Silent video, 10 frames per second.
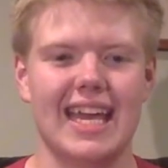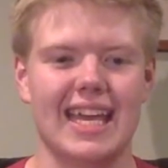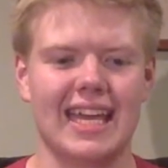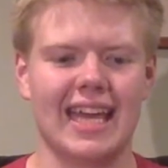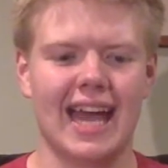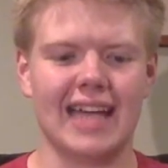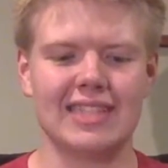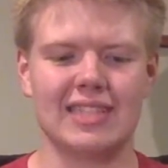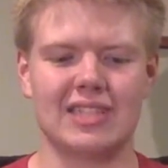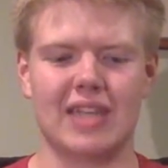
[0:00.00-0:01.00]
He
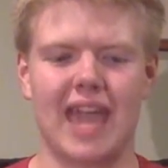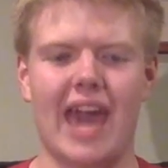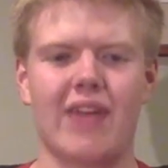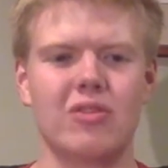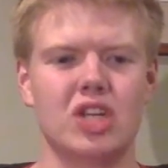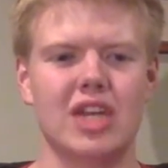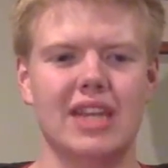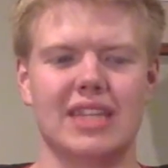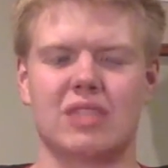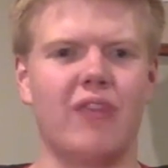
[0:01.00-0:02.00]
has this energy,
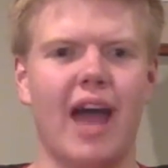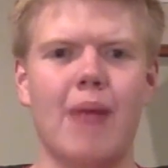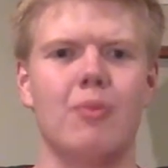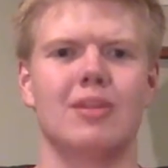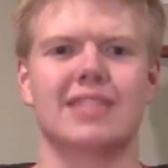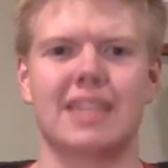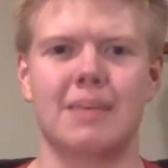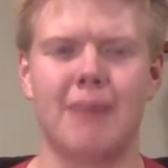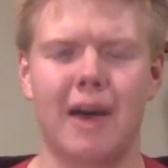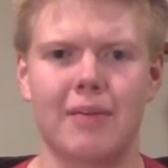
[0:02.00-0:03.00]
this vibrancy
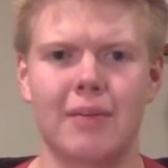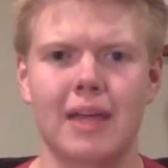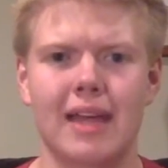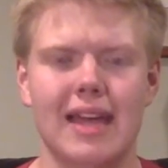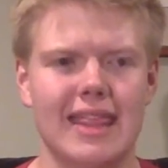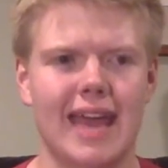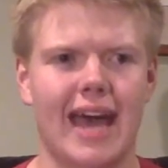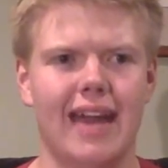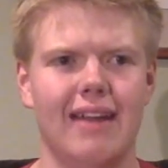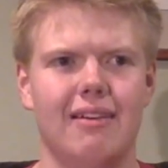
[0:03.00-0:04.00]
about him that